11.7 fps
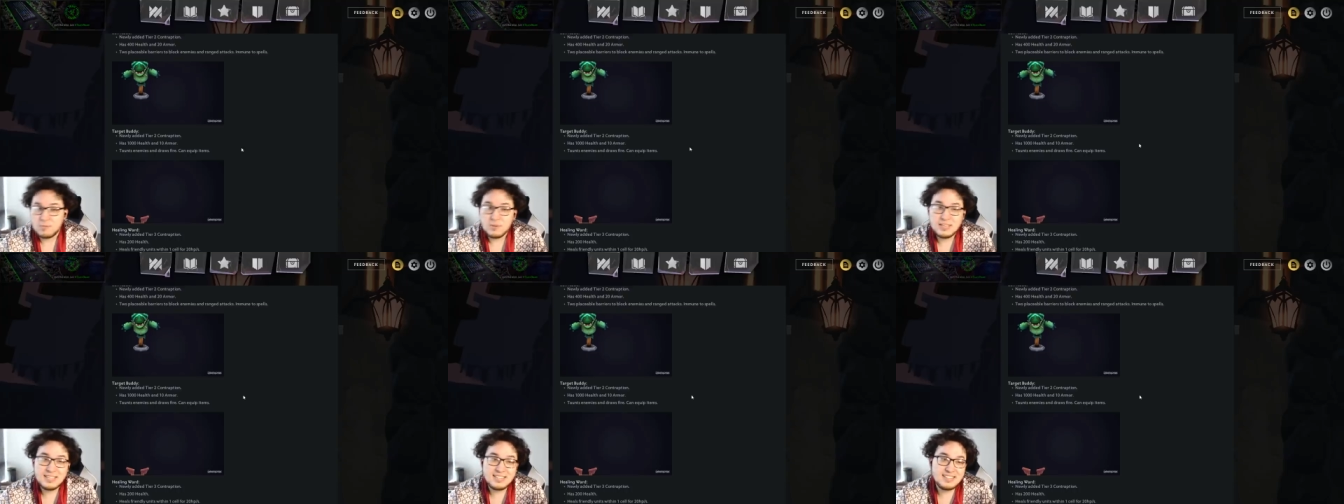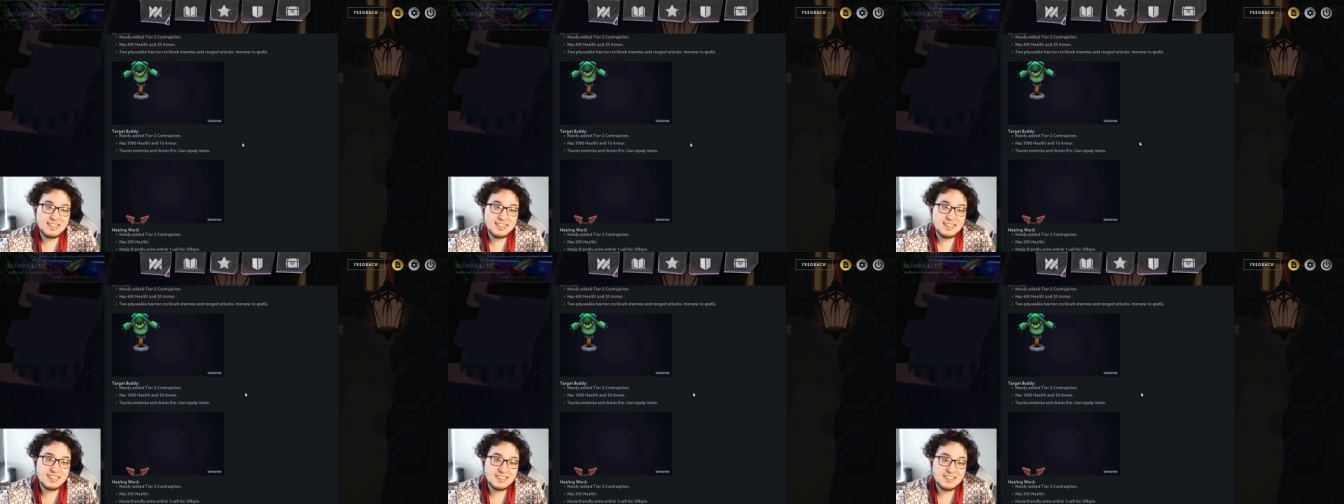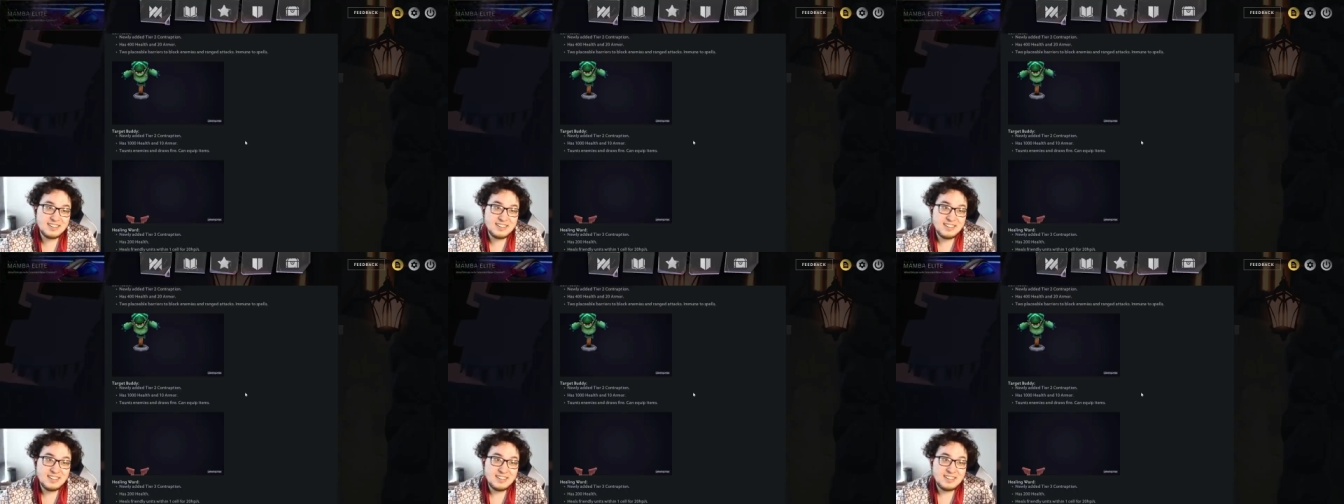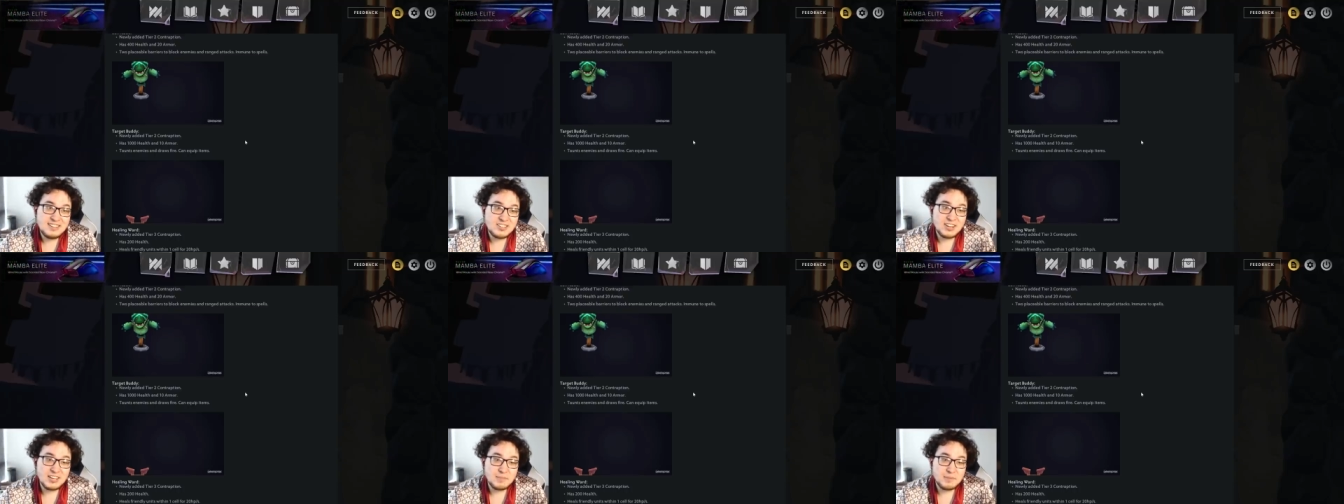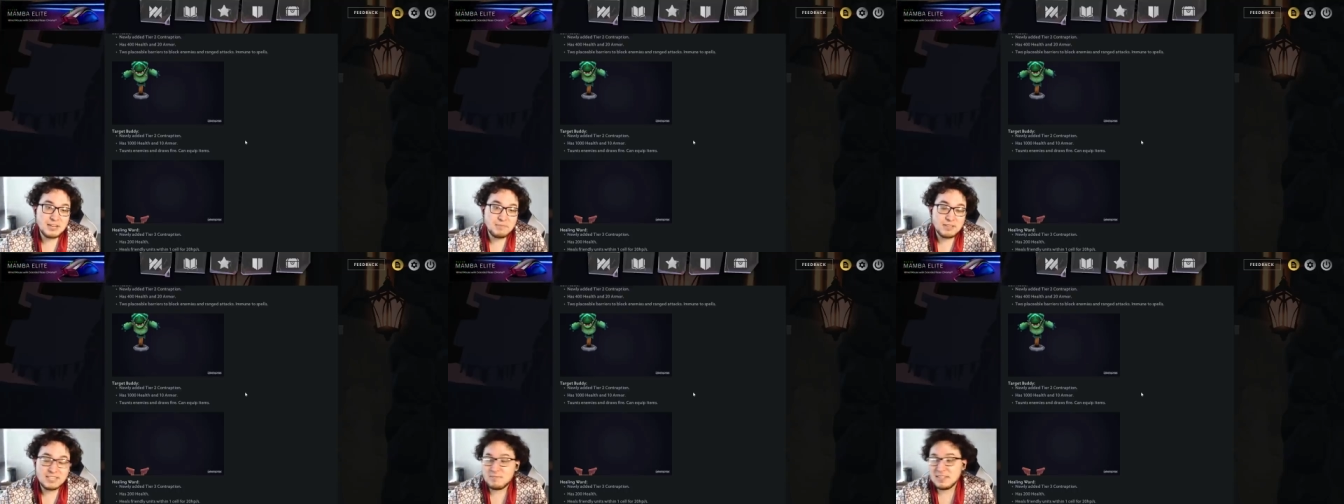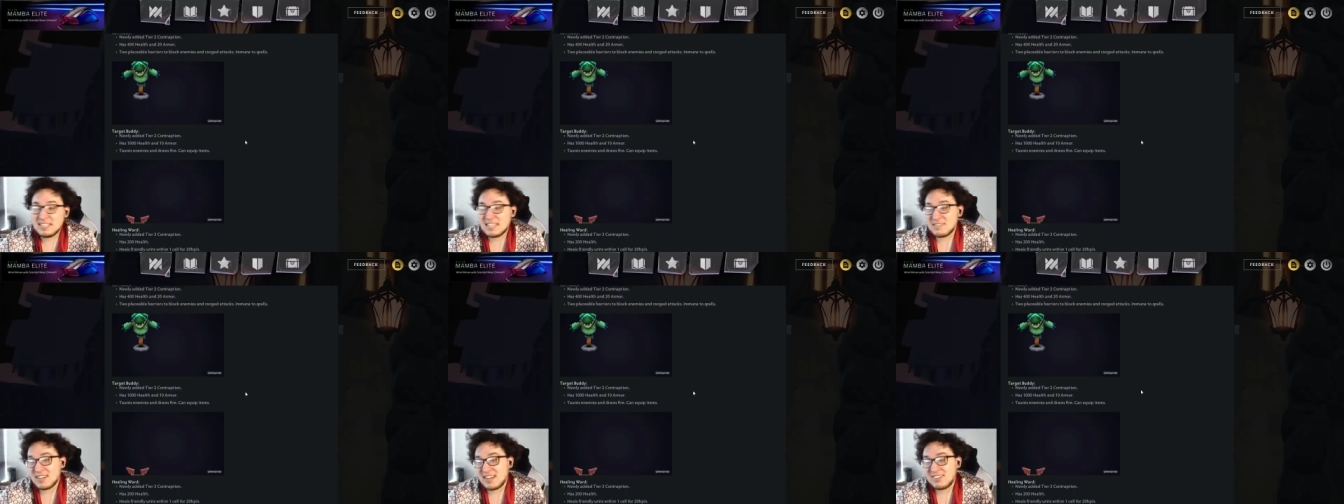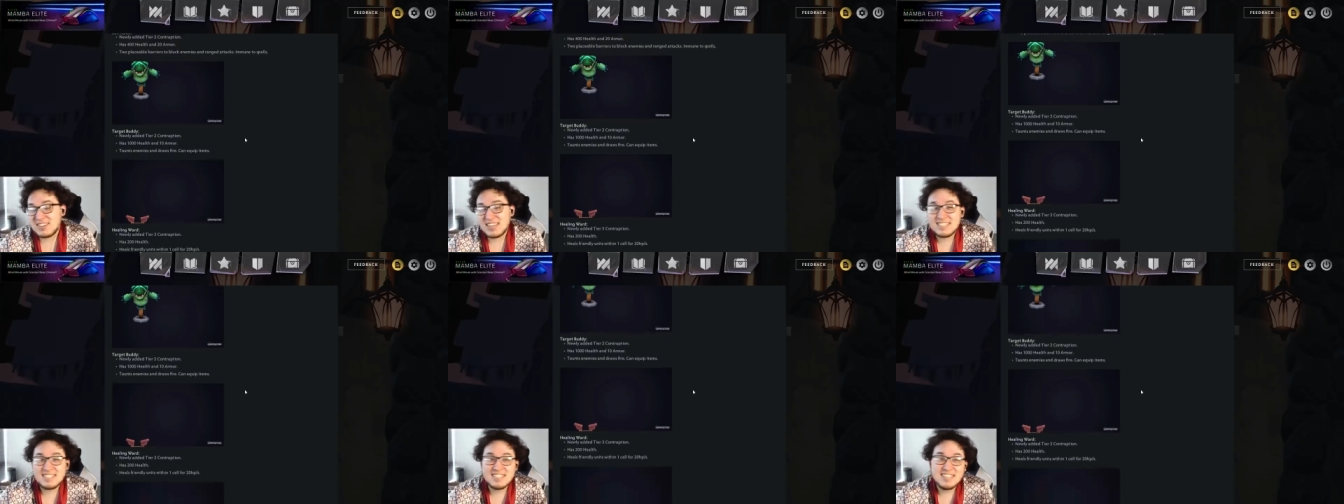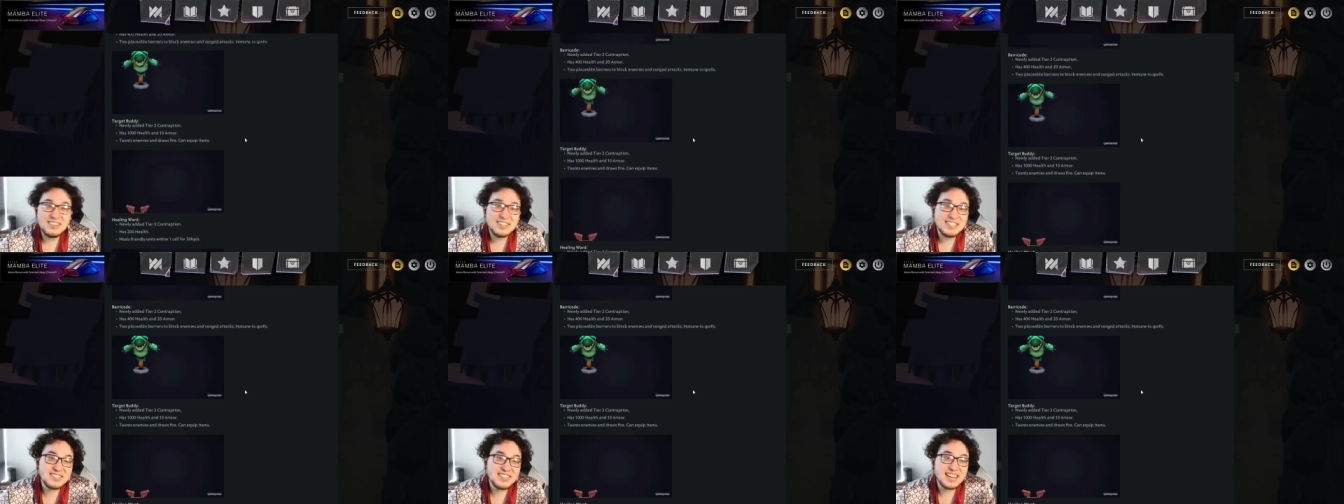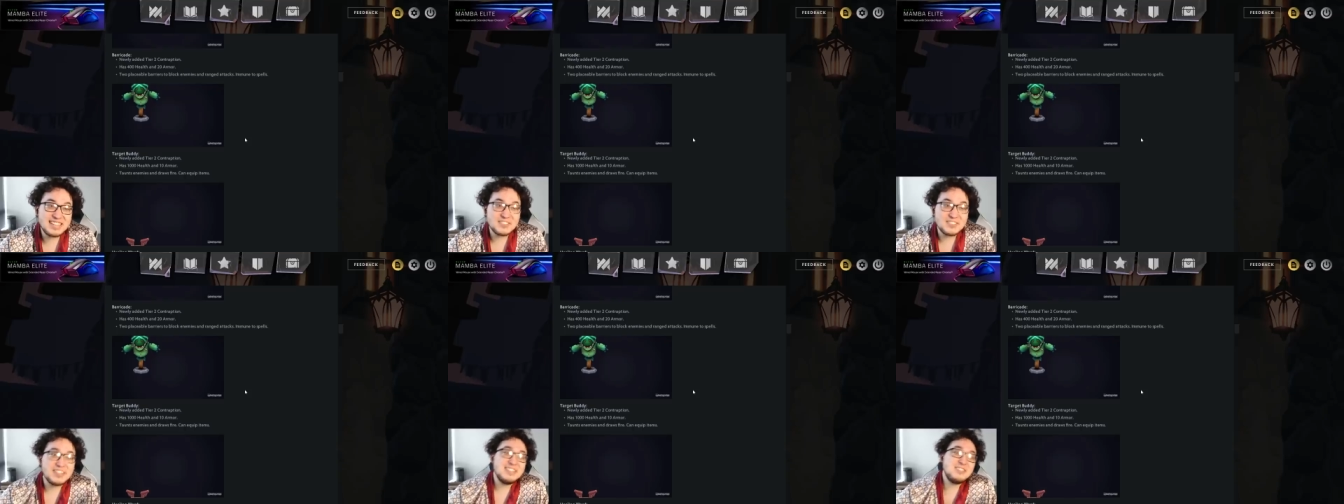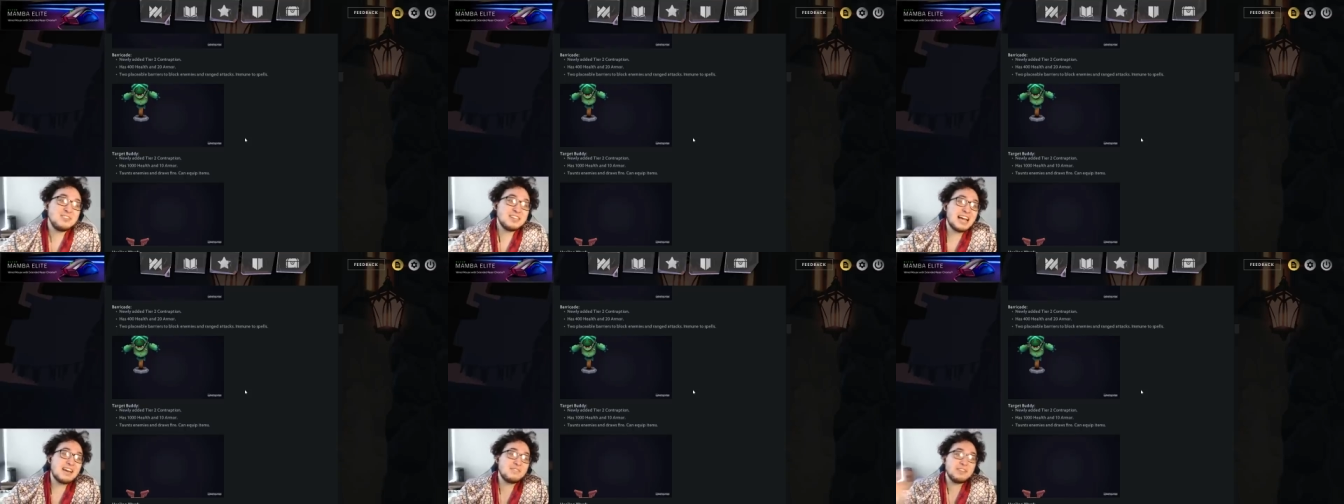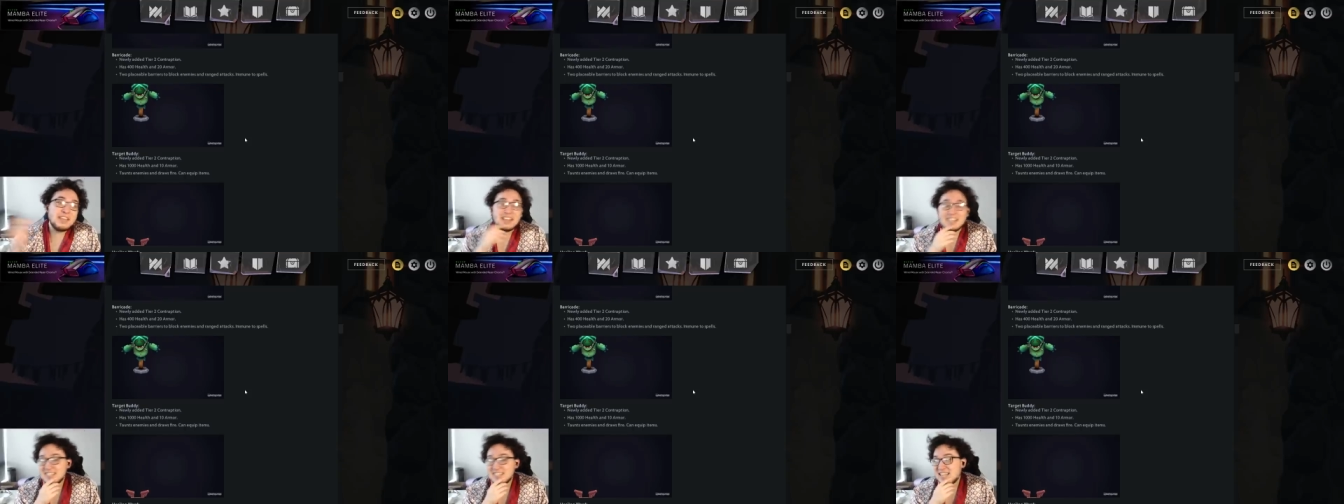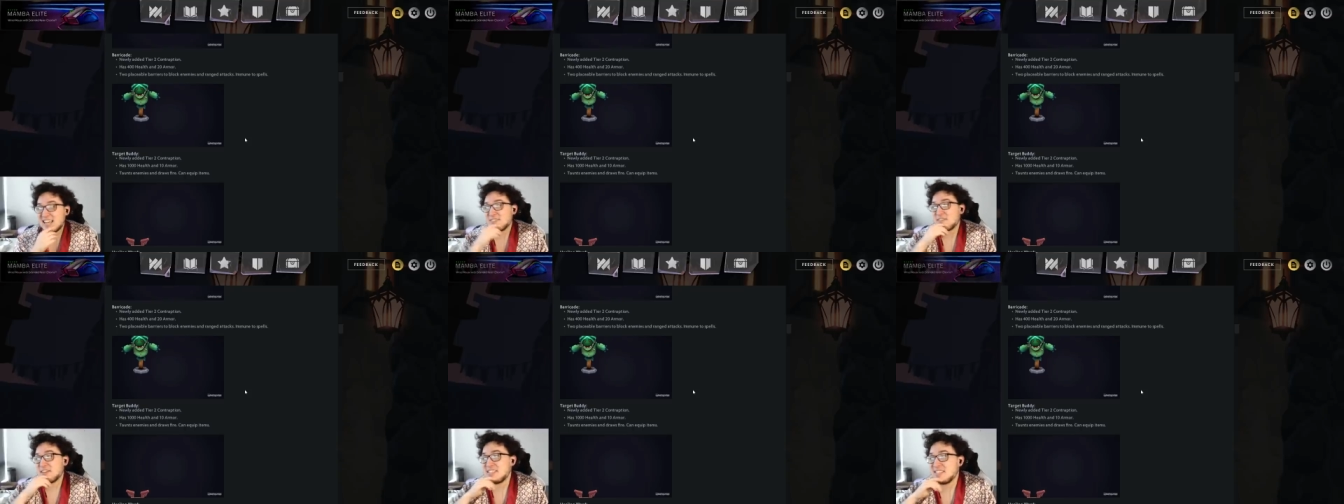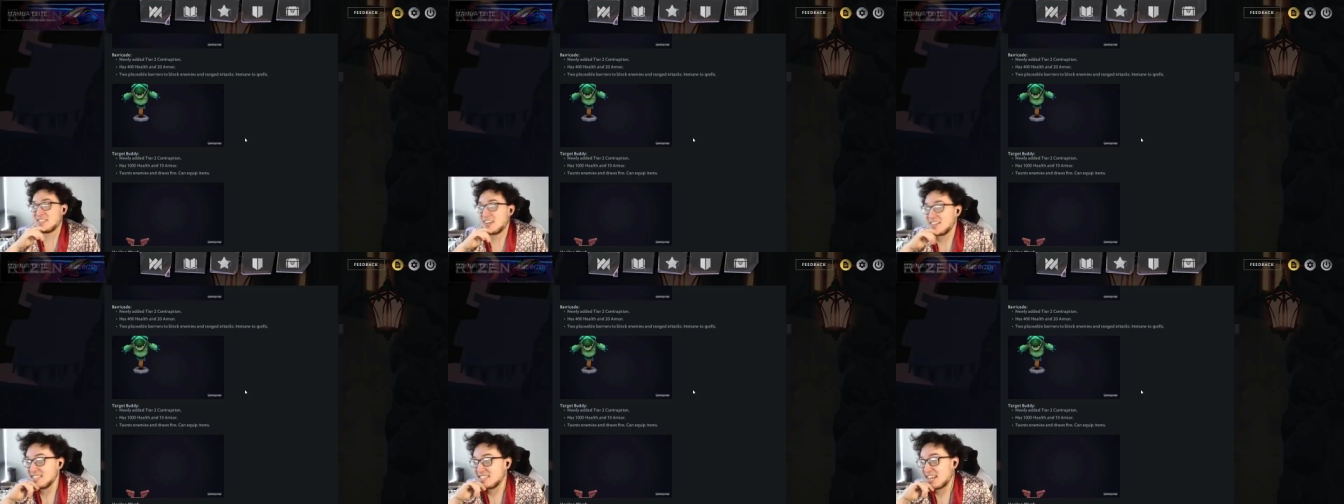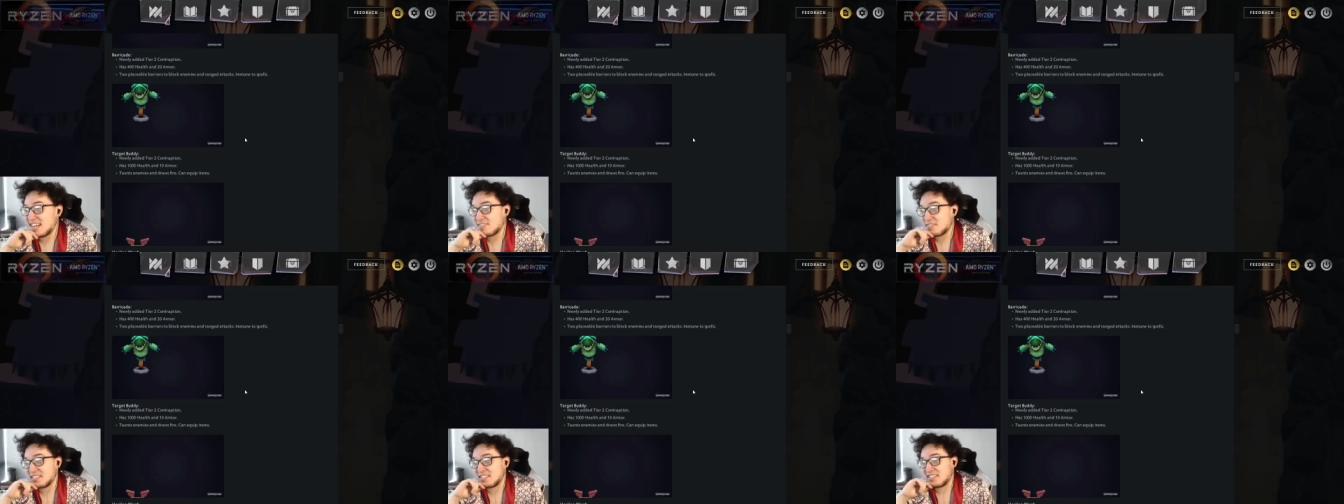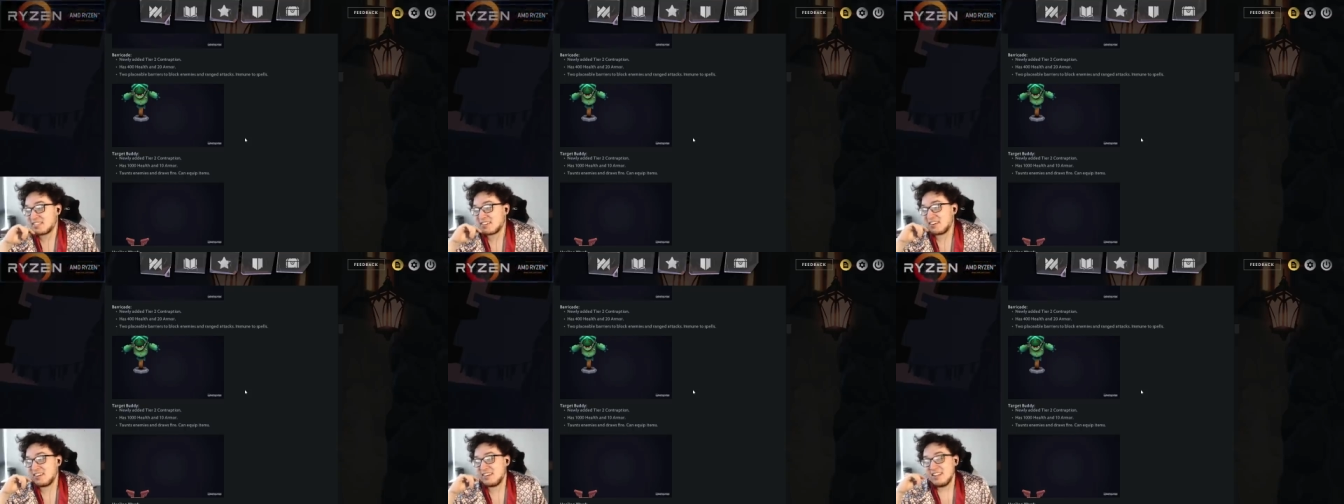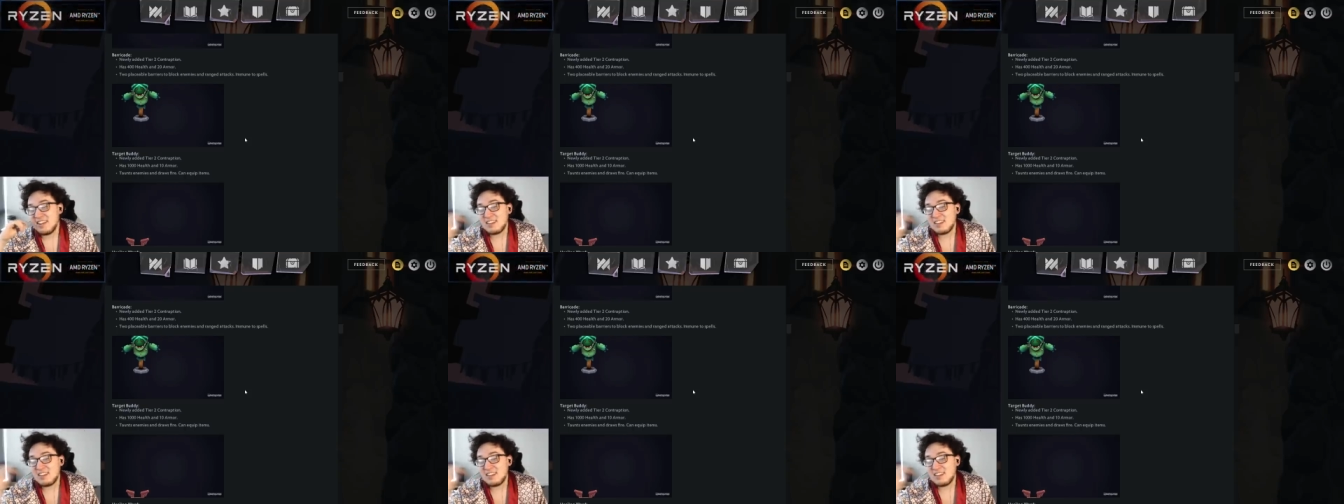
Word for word: We can Target Buddy plus Big Time Contracts. You can do that as well. You can have it like the sacrifice, the taunting sacrifice at the start.